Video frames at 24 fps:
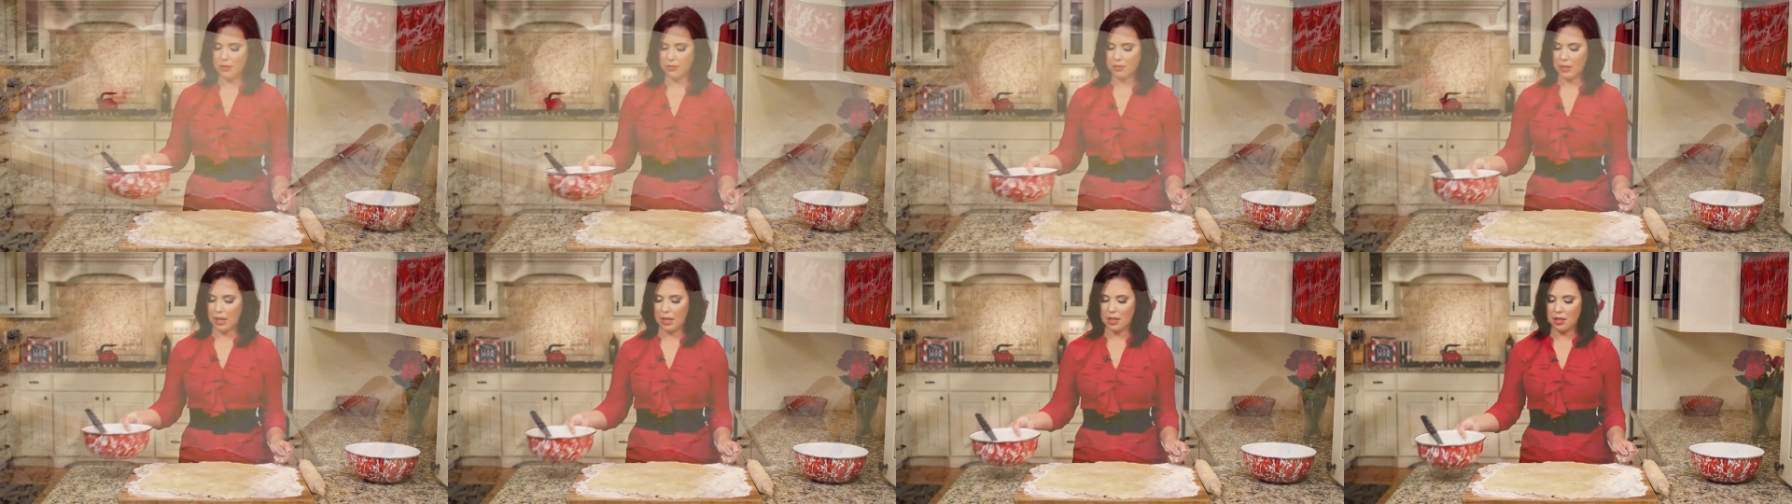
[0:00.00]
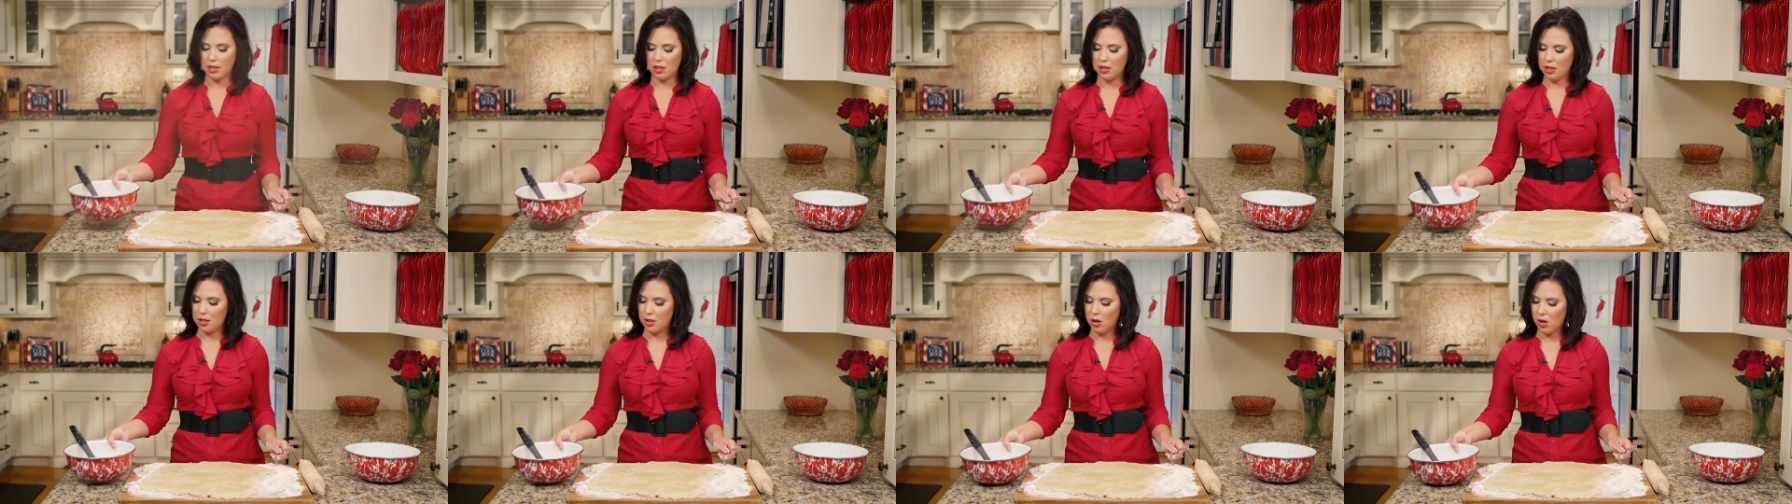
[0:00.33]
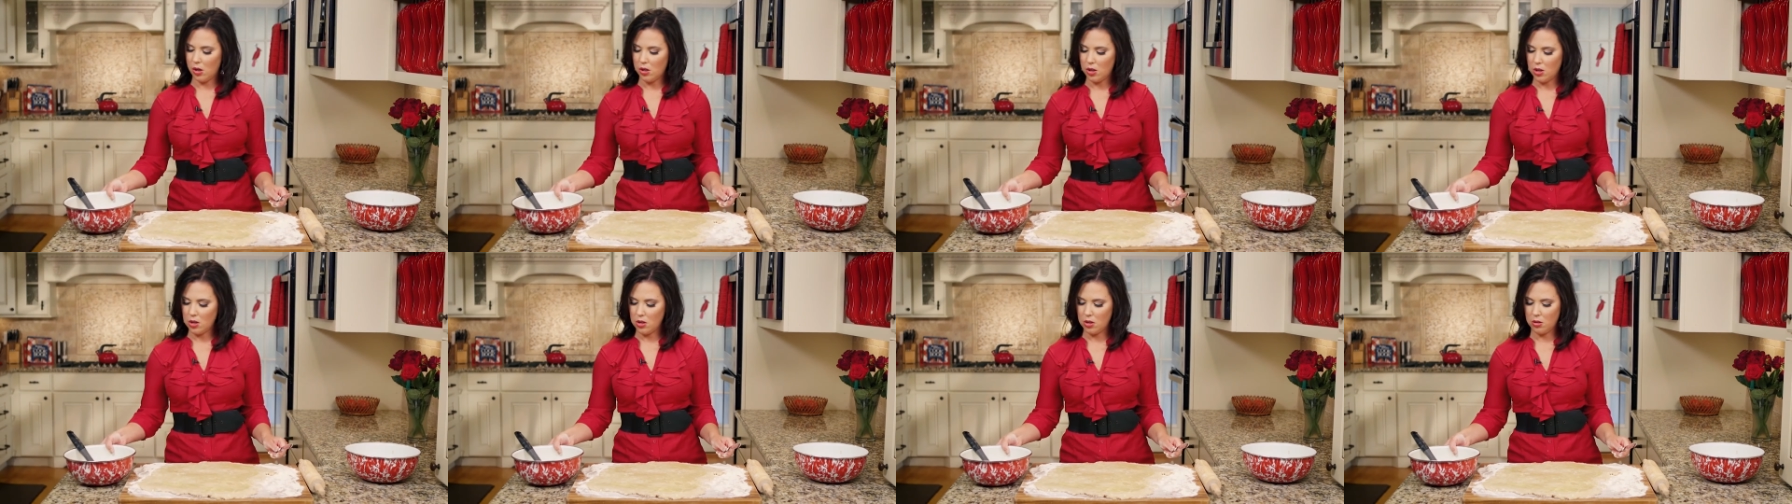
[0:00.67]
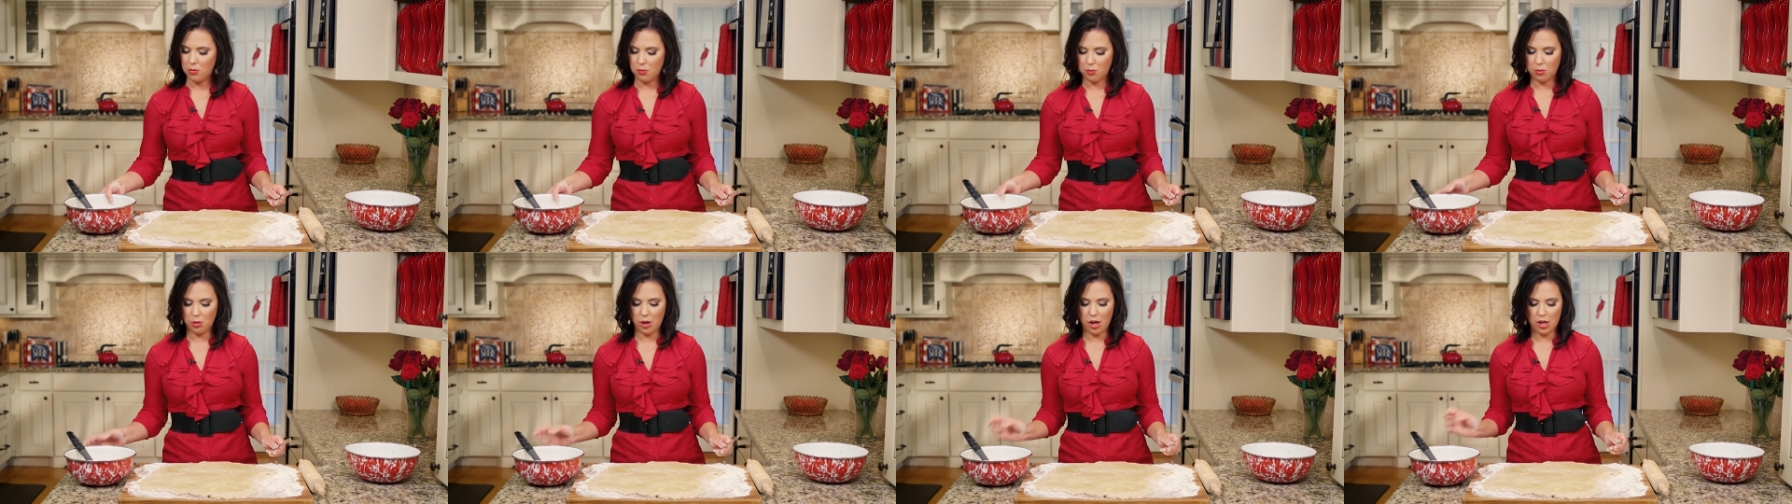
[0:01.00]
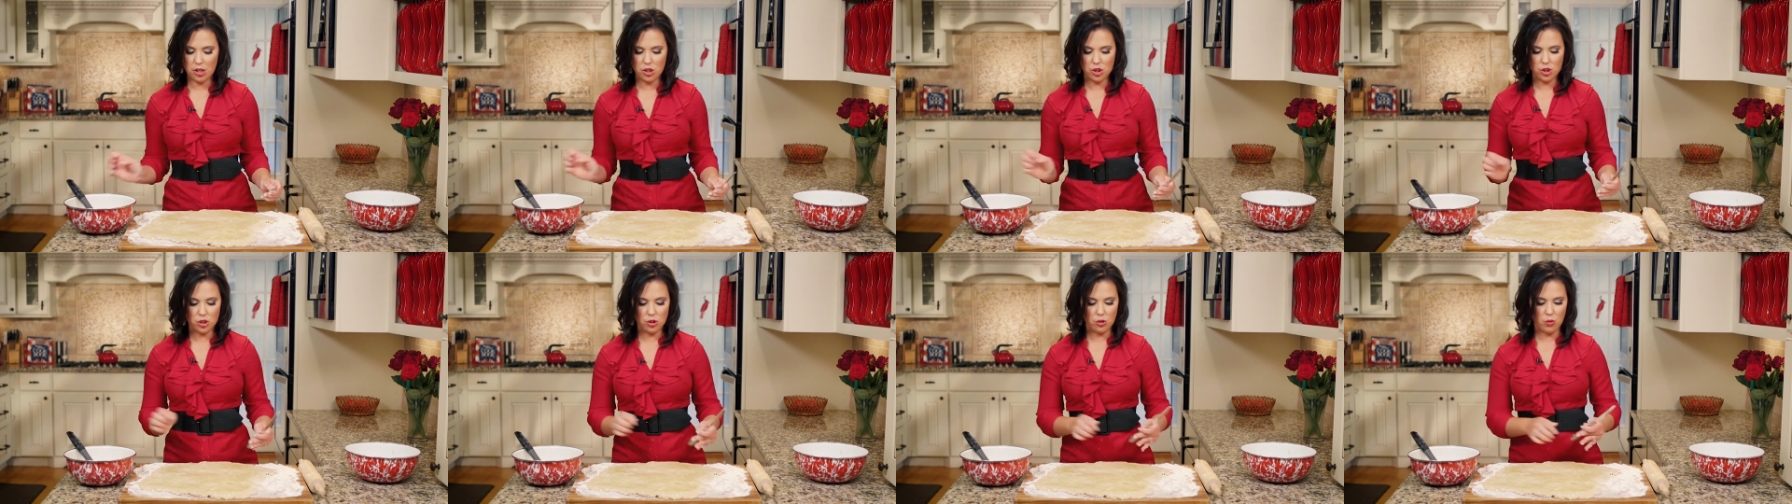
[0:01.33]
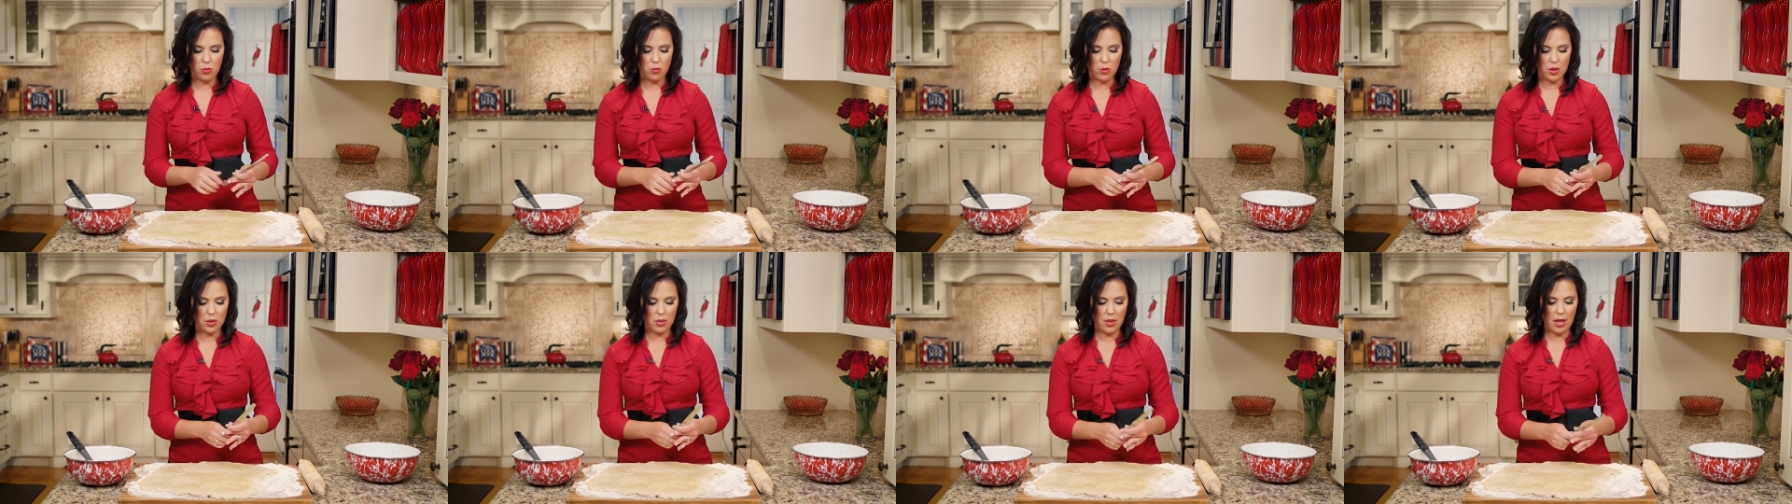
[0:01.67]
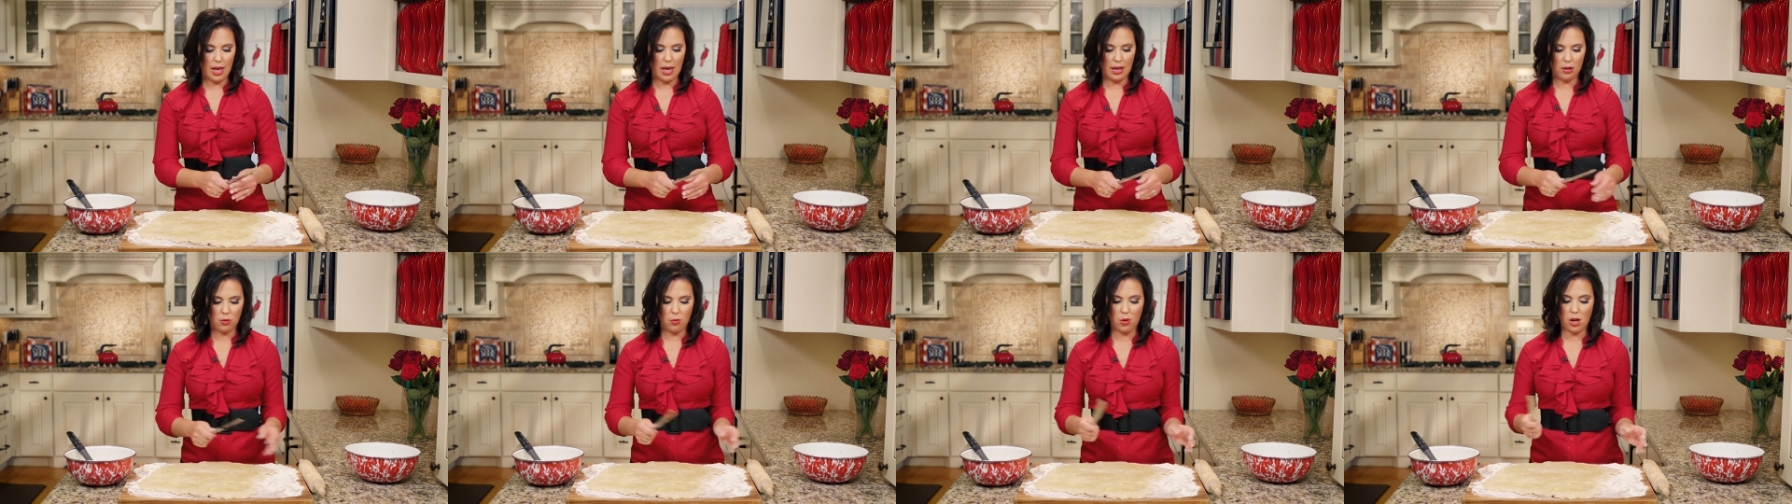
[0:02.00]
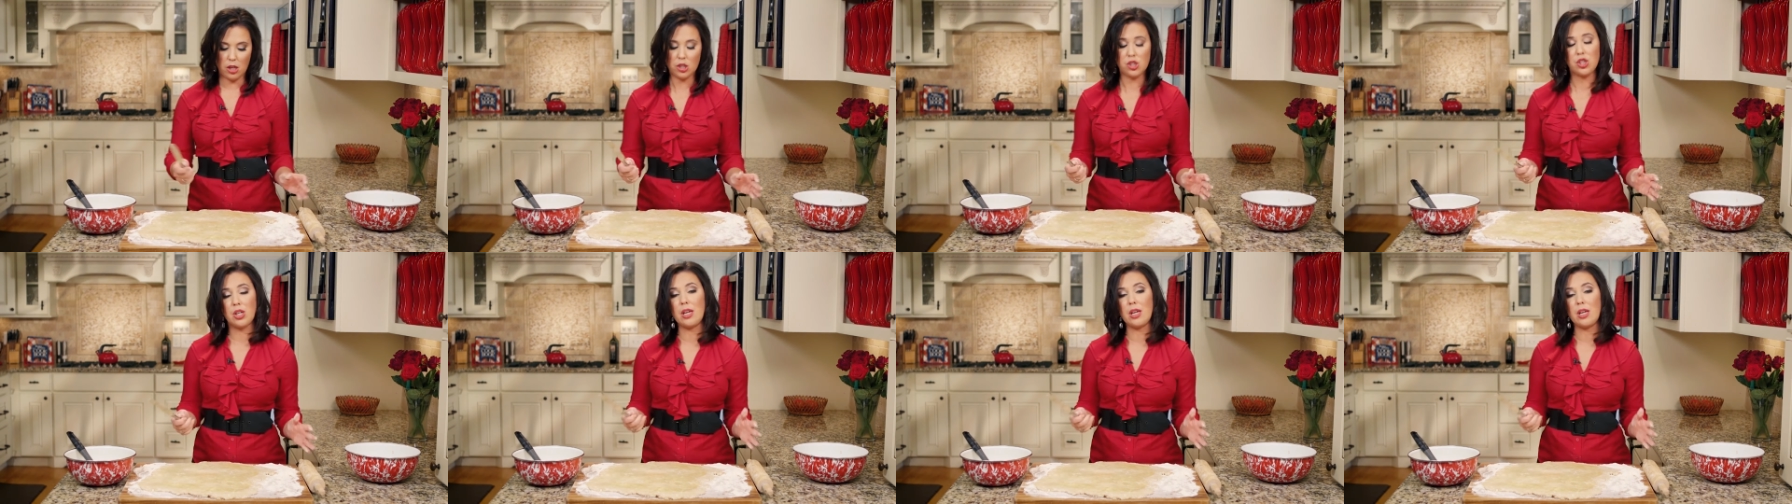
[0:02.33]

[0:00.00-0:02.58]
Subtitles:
I've got it all brushed with the egg wash,